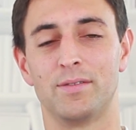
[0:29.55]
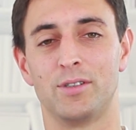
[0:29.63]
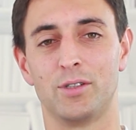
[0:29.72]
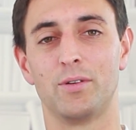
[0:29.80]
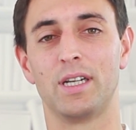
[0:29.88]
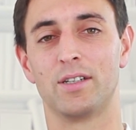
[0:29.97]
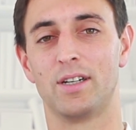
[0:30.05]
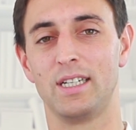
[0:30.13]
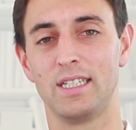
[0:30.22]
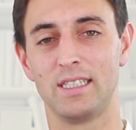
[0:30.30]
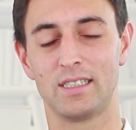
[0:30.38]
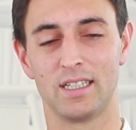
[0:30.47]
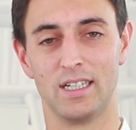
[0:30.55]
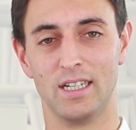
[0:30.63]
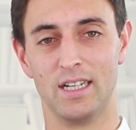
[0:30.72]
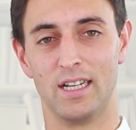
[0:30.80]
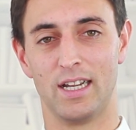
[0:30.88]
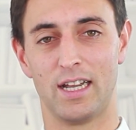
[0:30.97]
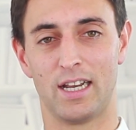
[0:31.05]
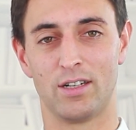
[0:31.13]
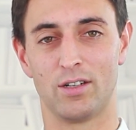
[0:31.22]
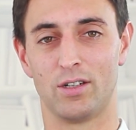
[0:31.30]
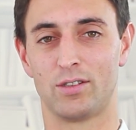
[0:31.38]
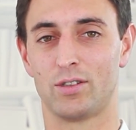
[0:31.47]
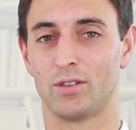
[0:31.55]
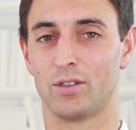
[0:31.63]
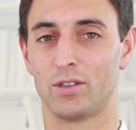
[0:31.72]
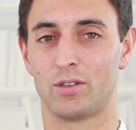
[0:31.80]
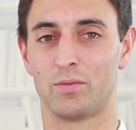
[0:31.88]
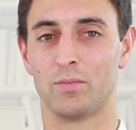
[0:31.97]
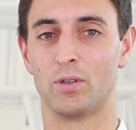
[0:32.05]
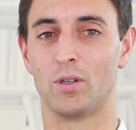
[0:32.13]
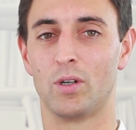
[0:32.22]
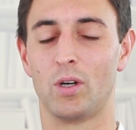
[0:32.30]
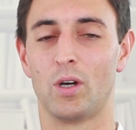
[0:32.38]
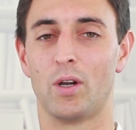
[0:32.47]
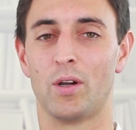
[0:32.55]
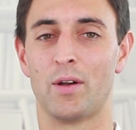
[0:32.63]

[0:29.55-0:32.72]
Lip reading: during the lease, and also a small